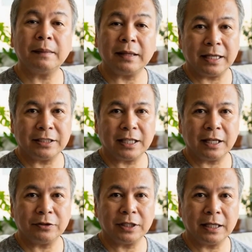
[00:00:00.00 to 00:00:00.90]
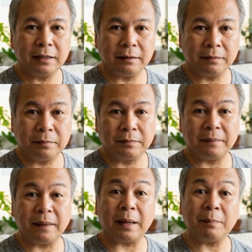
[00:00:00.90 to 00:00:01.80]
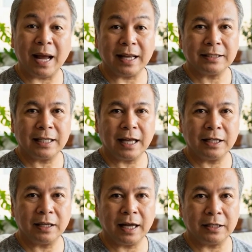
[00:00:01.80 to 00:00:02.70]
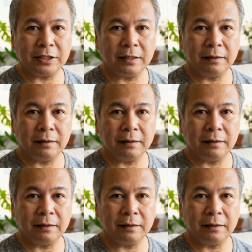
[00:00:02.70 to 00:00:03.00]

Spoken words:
think safety, and pass the NCLEX.